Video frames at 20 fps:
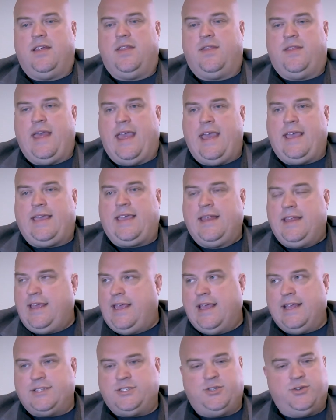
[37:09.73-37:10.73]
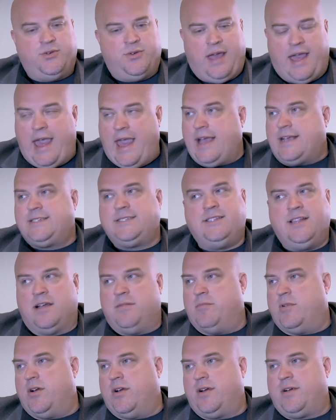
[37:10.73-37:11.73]
they can get to X
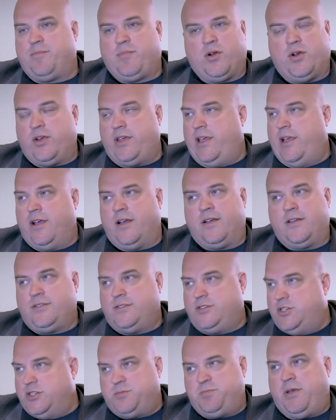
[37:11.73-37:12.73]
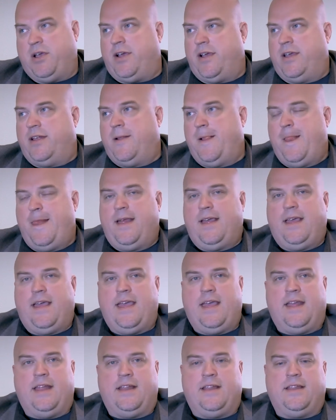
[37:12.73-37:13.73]
number per year, just period.
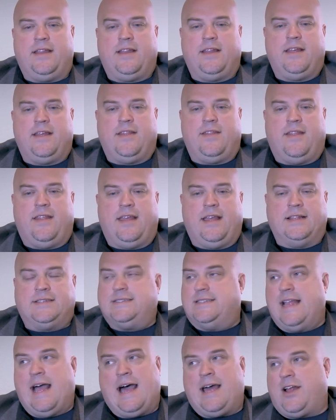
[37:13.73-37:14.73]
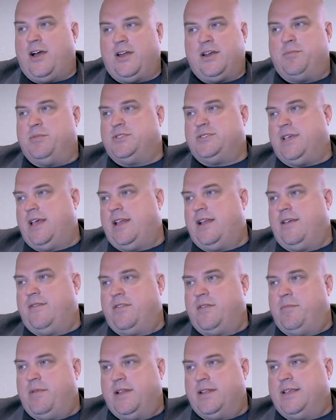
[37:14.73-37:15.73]
And it's not 100%
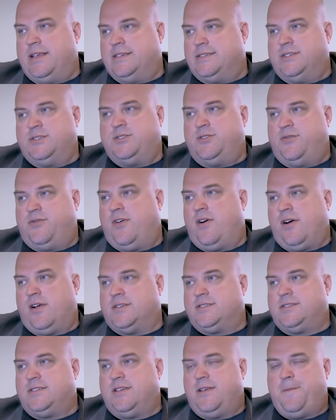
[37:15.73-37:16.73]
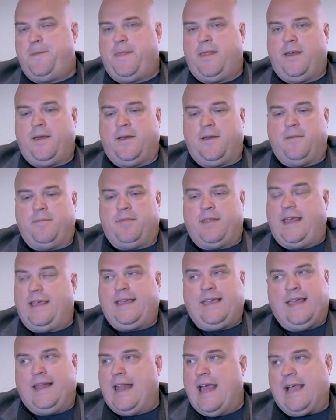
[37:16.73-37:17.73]
of the buildings in Sioux Falls. Um, they
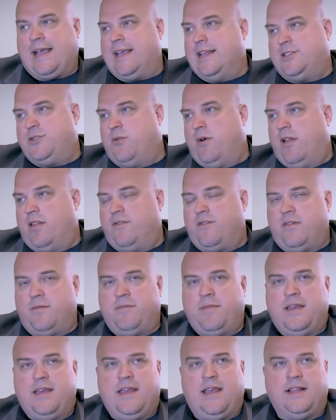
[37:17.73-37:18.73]
cannot get to all of them.